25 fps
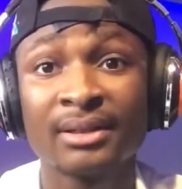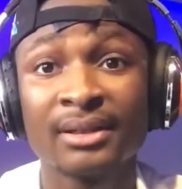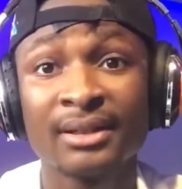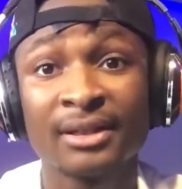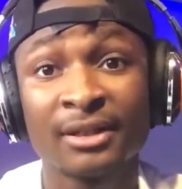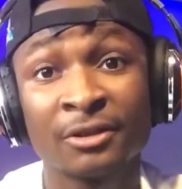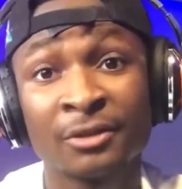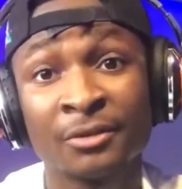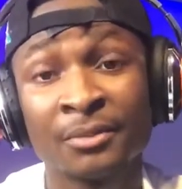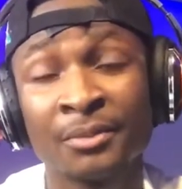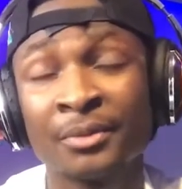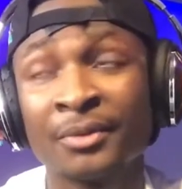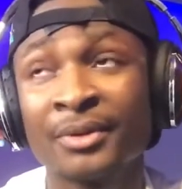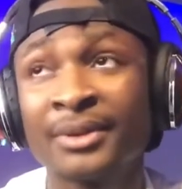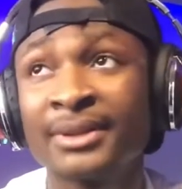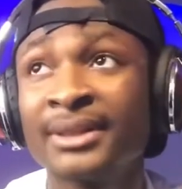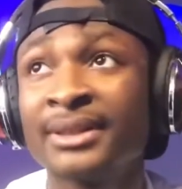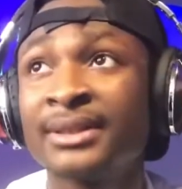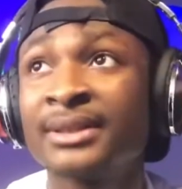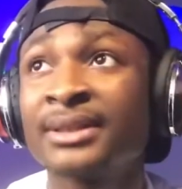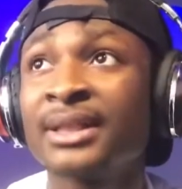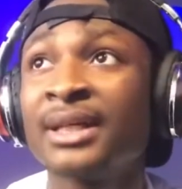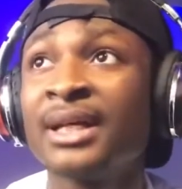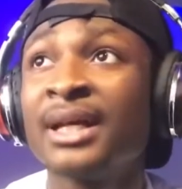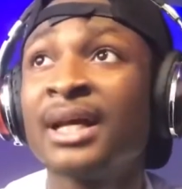It will be worth
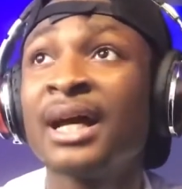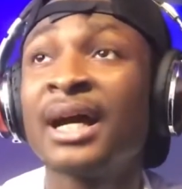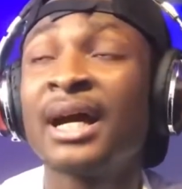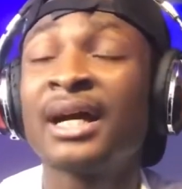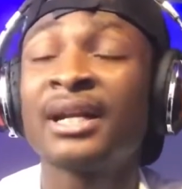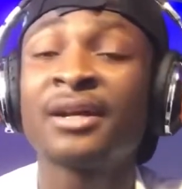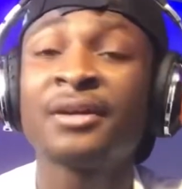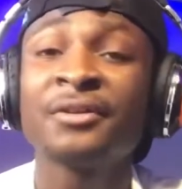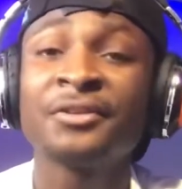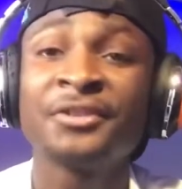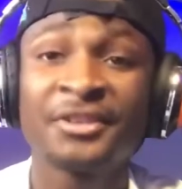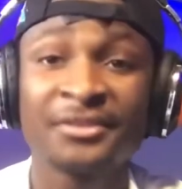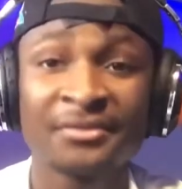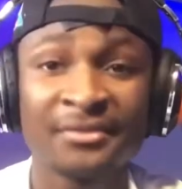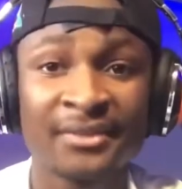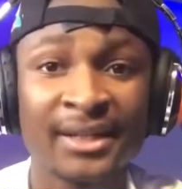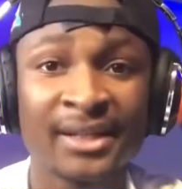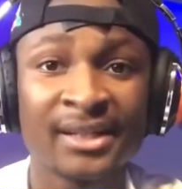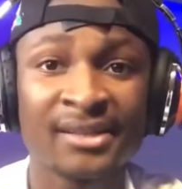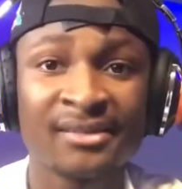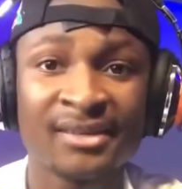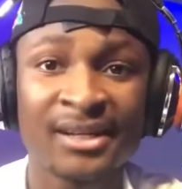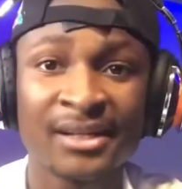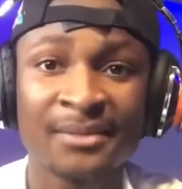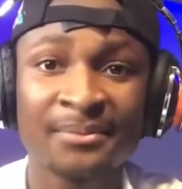it. And how do you find
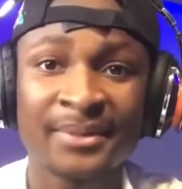the right